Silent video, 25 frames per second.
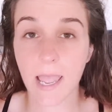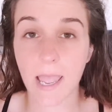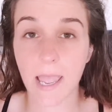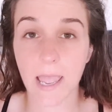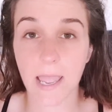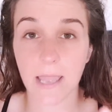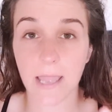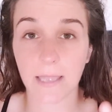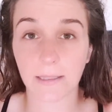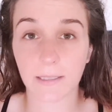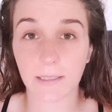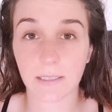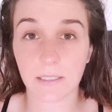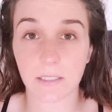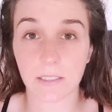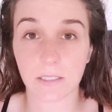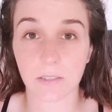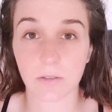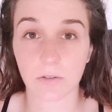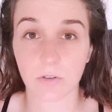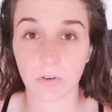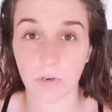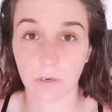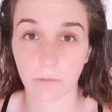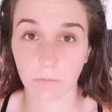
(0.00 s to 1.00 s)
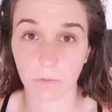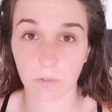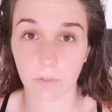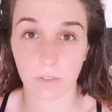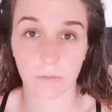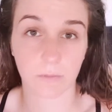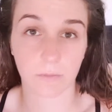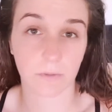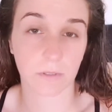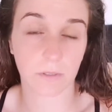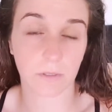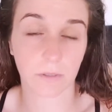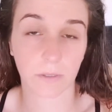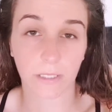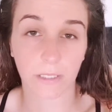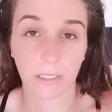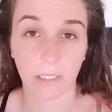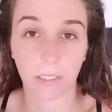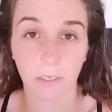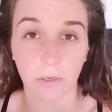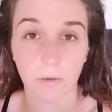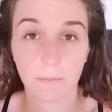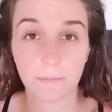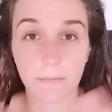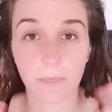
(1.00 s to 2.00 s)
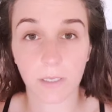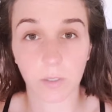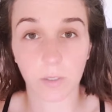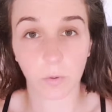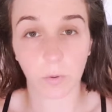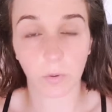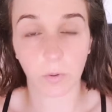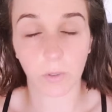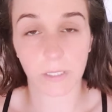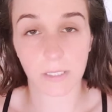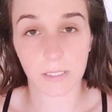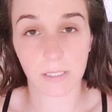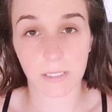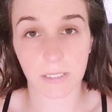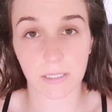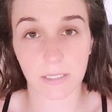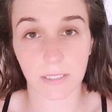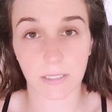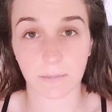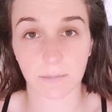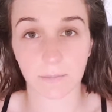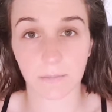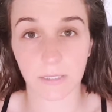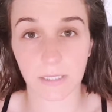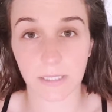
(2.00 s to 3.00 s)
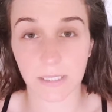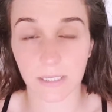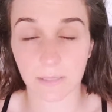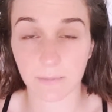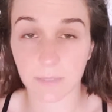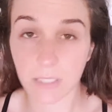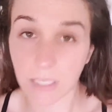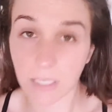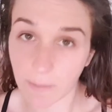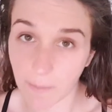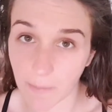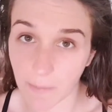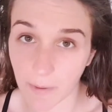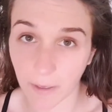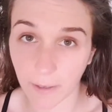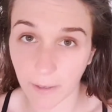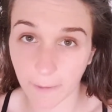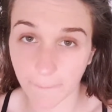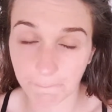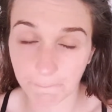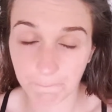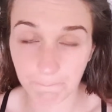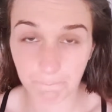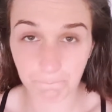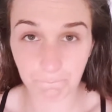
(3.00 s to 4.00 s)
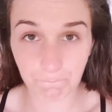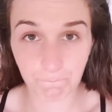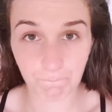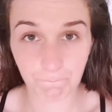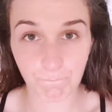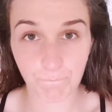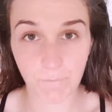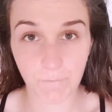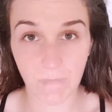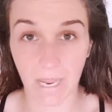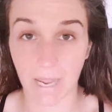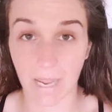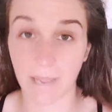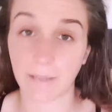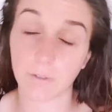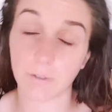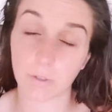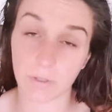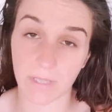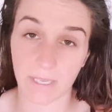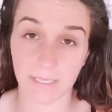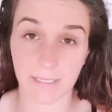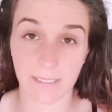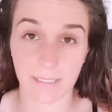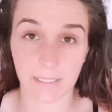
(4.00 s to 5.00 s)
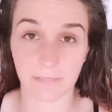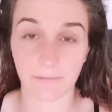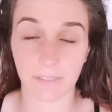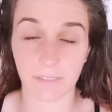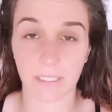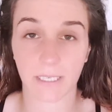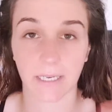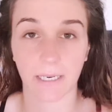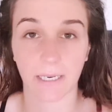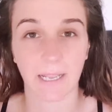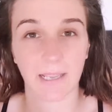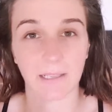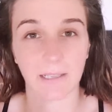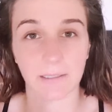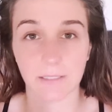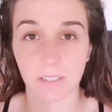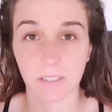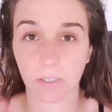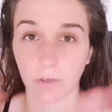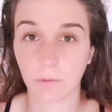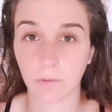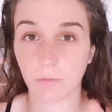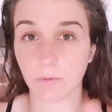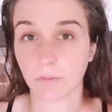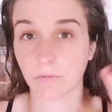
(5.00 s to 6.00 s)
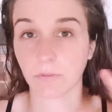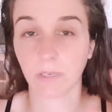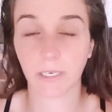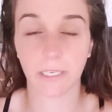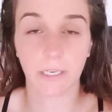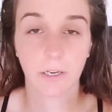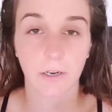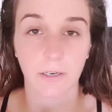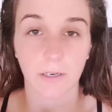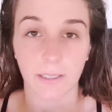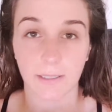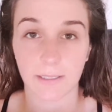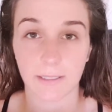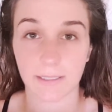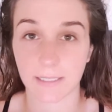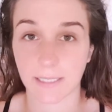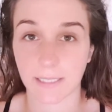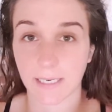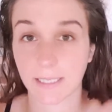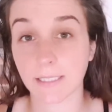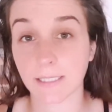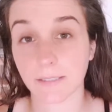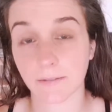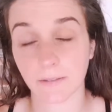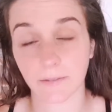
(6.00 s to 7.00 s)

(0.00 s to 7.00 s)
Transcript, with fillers: And this trip was between, you know, mid-August to mid-September uh, 2017. And so it was really only the states of